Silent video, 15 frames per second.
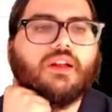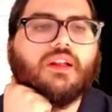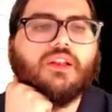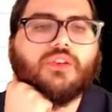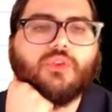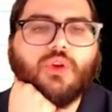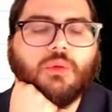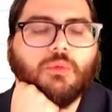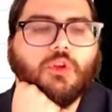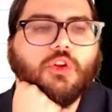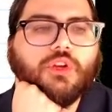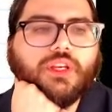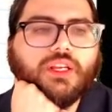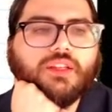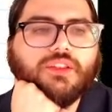So I'm
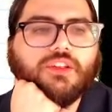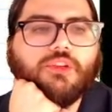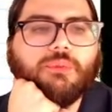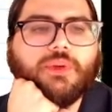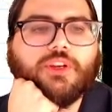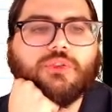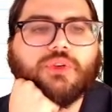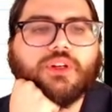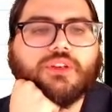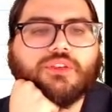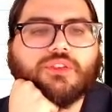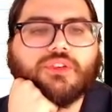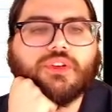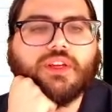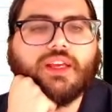looking at this
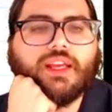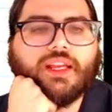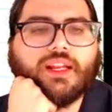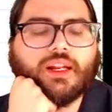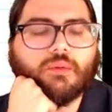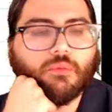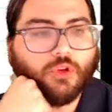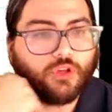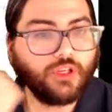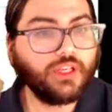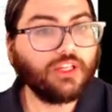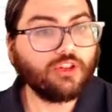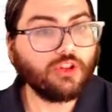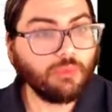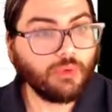matrix, and I'm looking
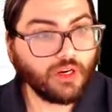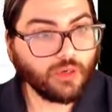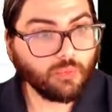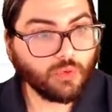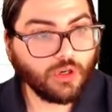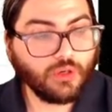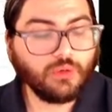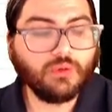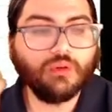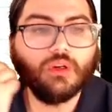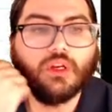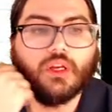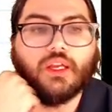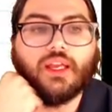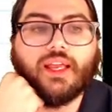at the bottom row,
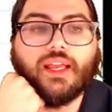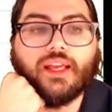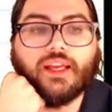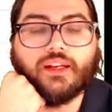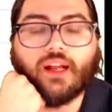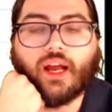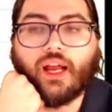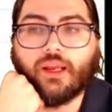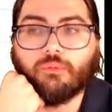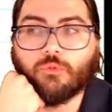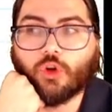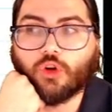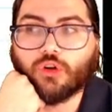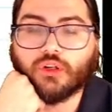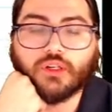and I'm
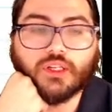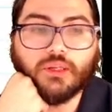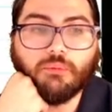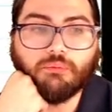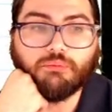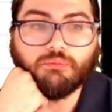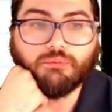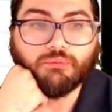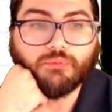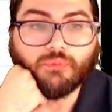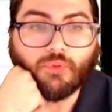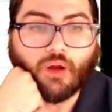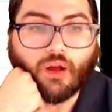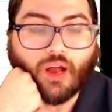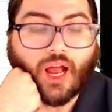currently
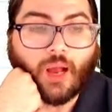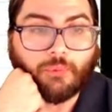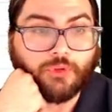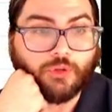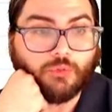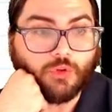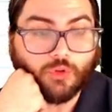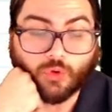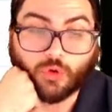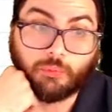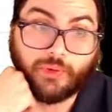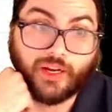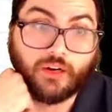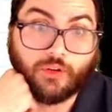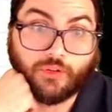optimal or
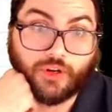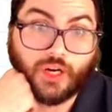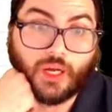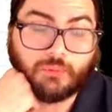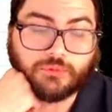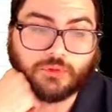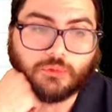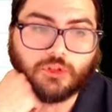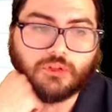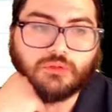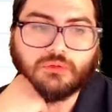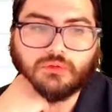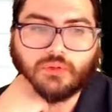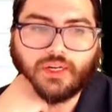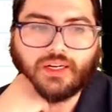better than optimal.
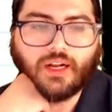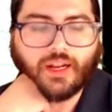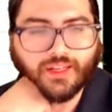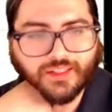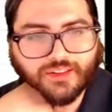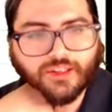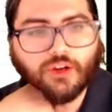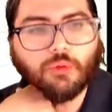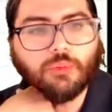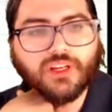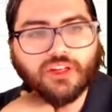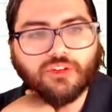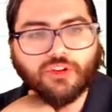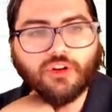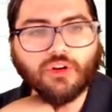Right? I can tell
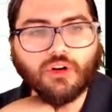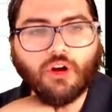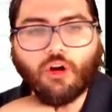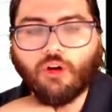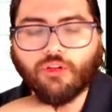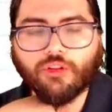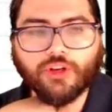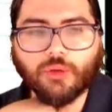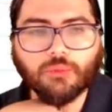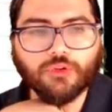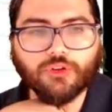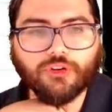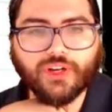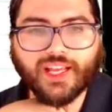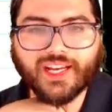because all the numbers are
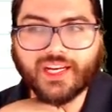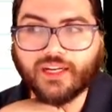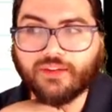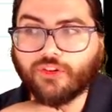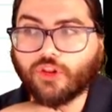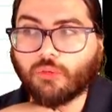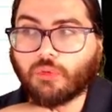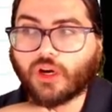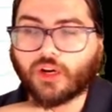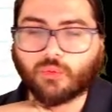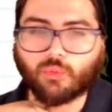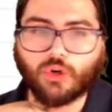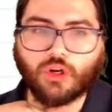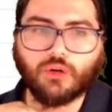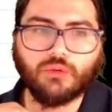negative in the bottom
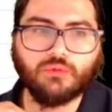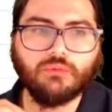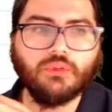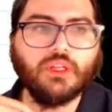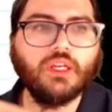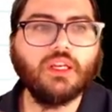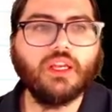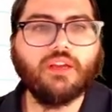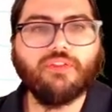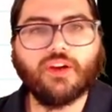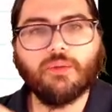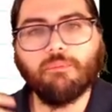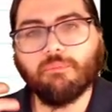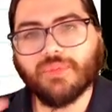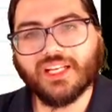row. If
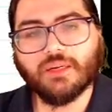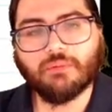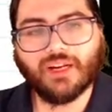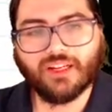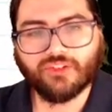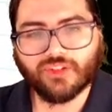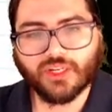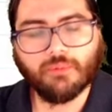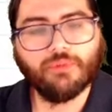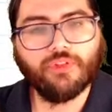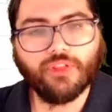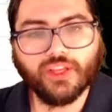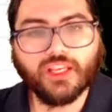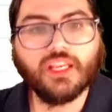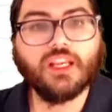I'm minimizing, I'm
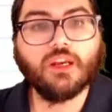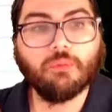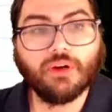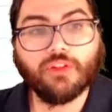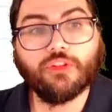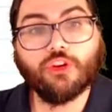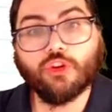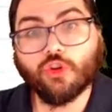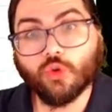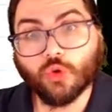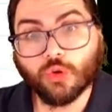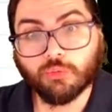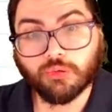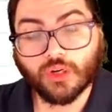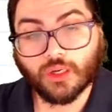thinking about the dual
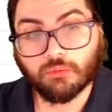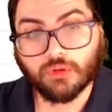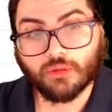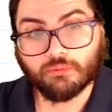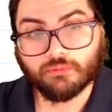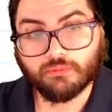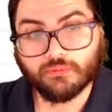problem.